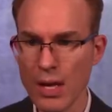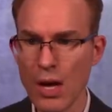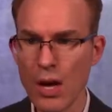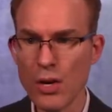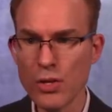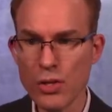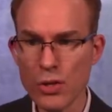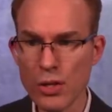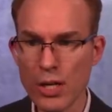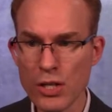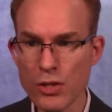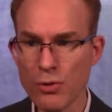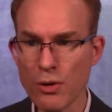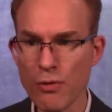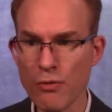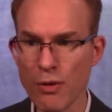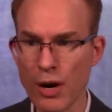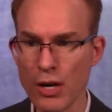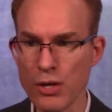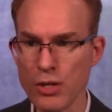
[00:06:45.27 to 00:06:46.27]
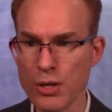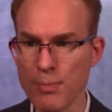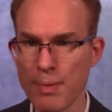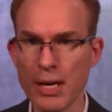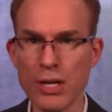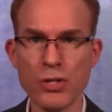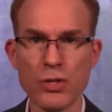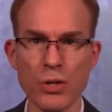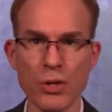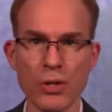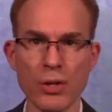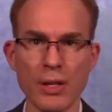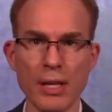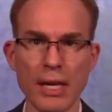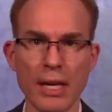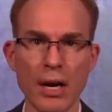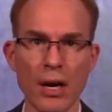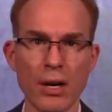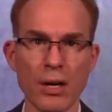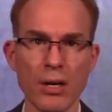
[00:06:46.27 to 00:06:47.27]
So let's refresh and make sure
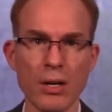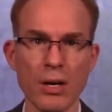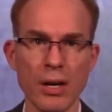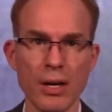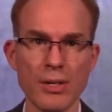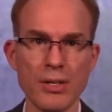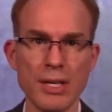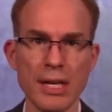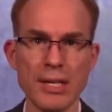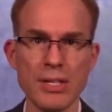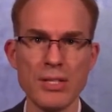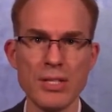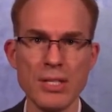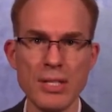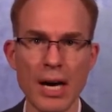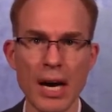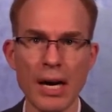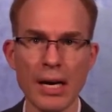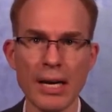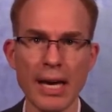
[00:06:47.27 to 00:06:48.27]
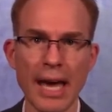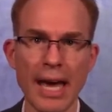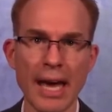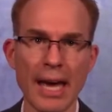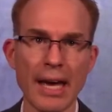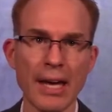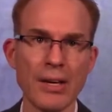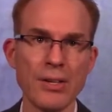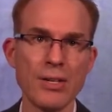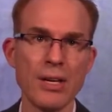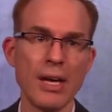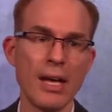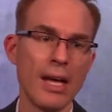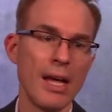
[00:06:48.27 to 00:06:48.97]
that our content stuck and